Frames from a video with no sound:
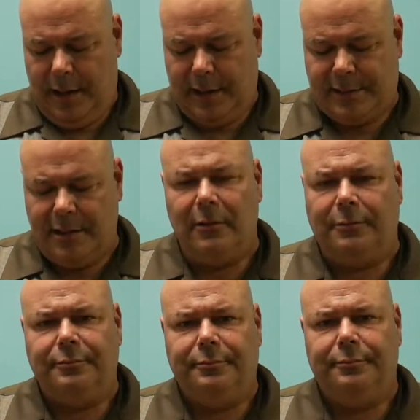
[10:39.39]
it's
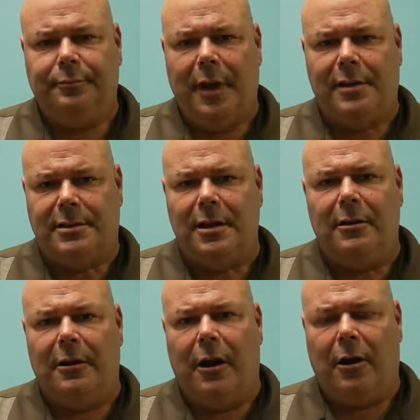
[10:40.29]
still
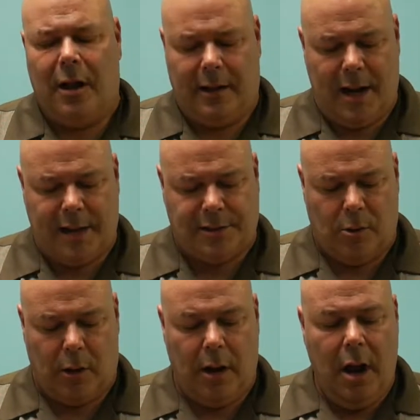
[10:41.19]
a nice
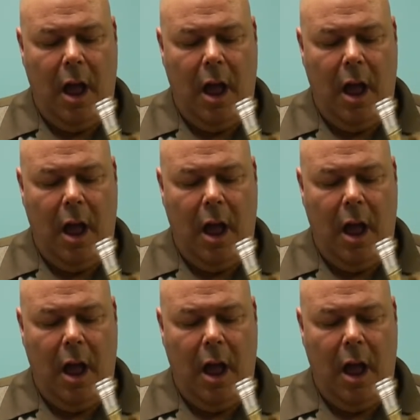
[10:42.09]
horn.